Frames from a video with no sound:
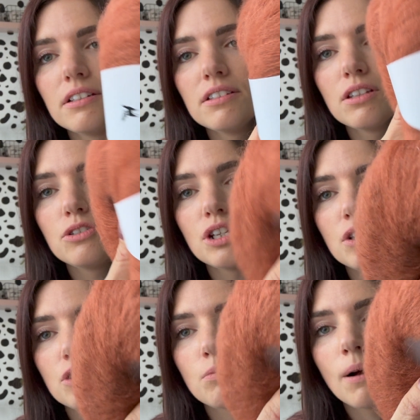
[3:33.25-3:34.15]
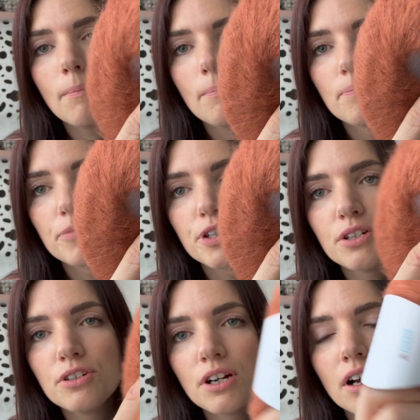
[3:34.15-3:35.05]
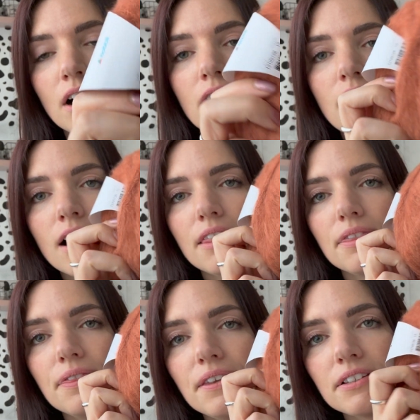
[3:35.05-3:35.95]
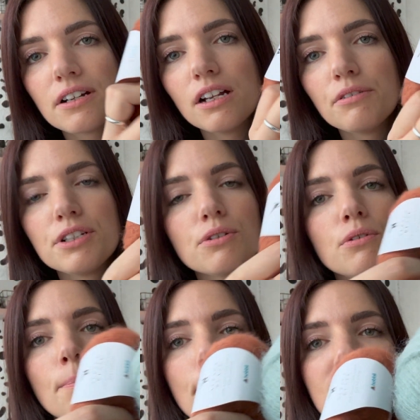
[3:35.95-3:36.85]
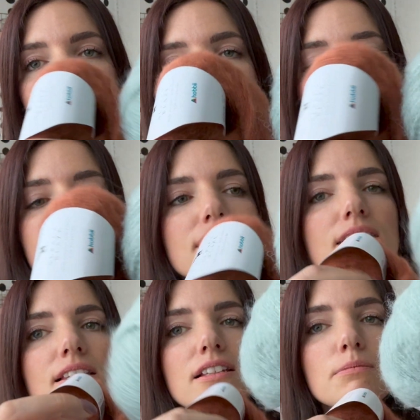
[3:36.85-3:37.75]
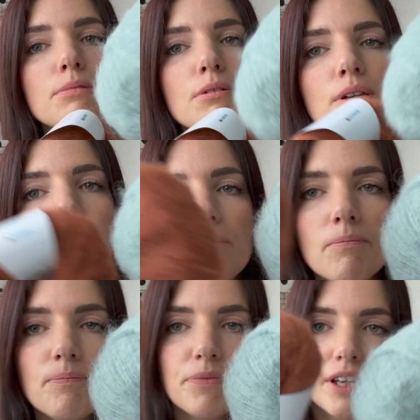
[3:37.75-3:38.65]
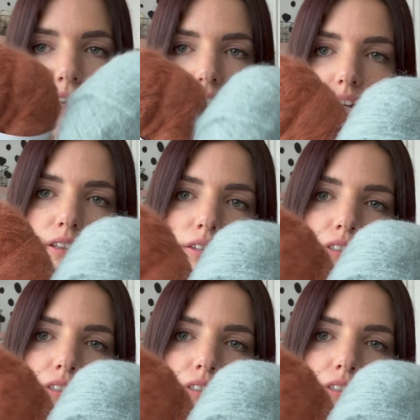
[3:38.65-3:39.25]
the ginger one, ginger. This colour is called Mist, this bluey one. And then this is